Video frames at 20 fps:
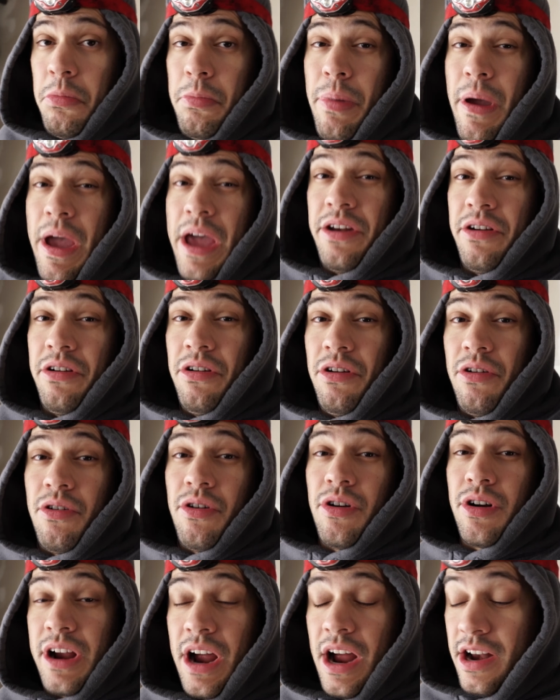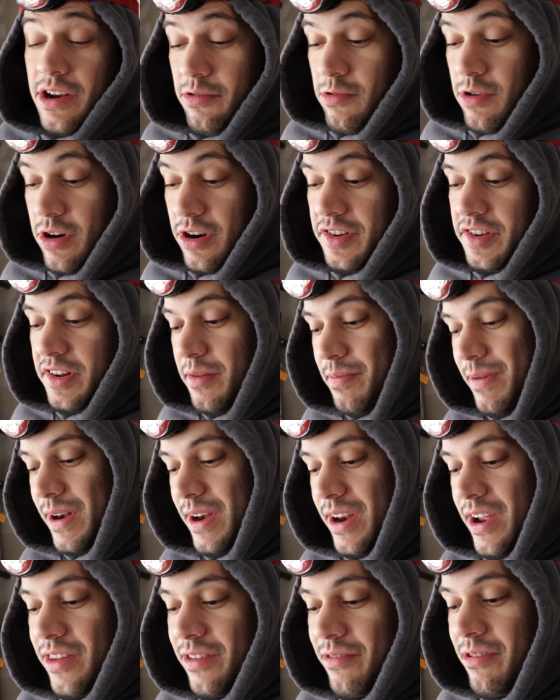better or kind of worse
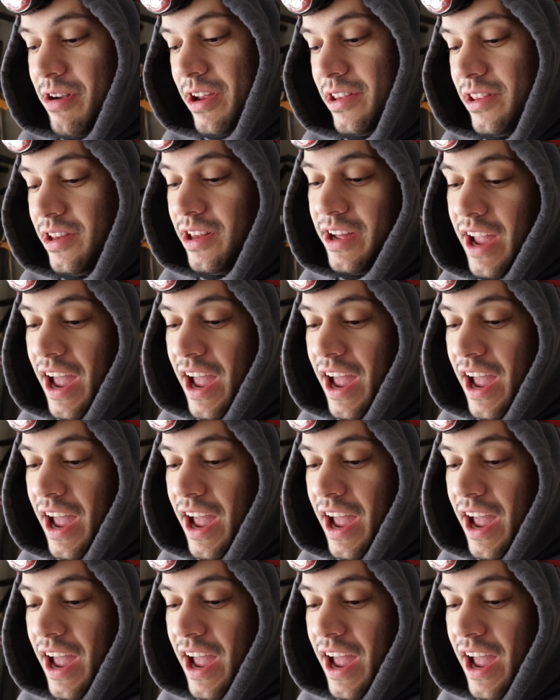depending on the way you look